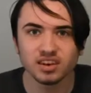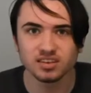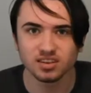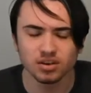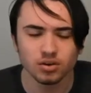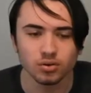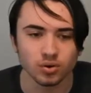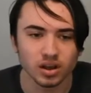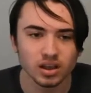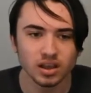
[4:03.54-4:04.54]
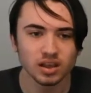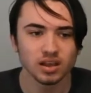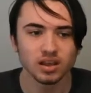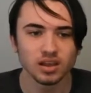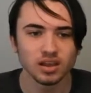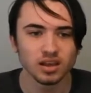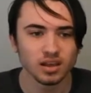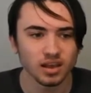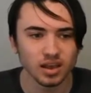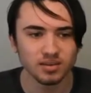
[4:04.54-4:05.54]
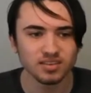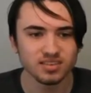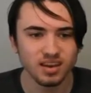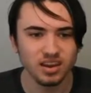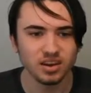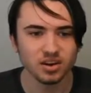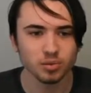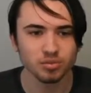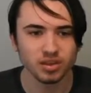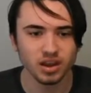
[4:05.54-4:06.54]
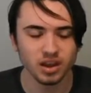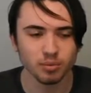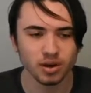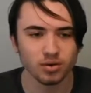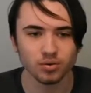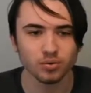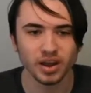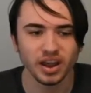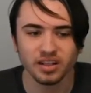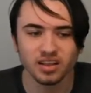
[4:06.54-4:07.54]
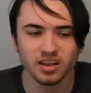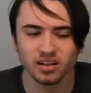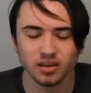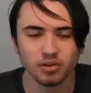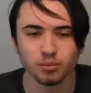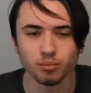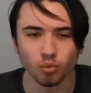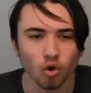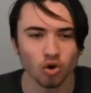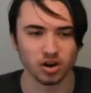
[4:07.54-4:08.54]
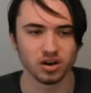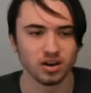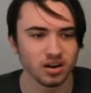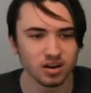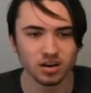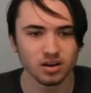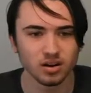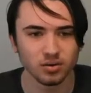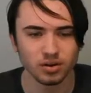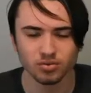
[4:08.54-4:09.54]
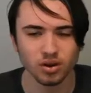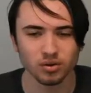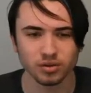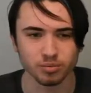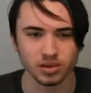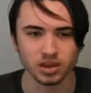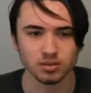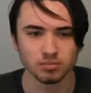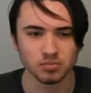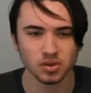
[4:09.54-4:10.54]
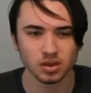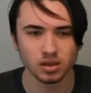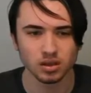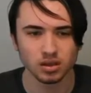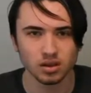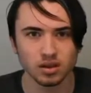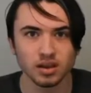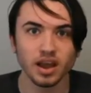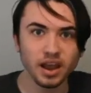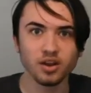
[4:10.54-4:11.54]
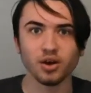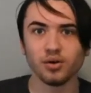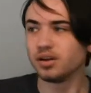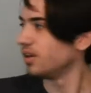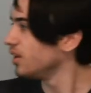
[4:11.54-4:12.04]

it too. I'm just sitting here complaining about why I didn't love it more. What's wrong with me? I know.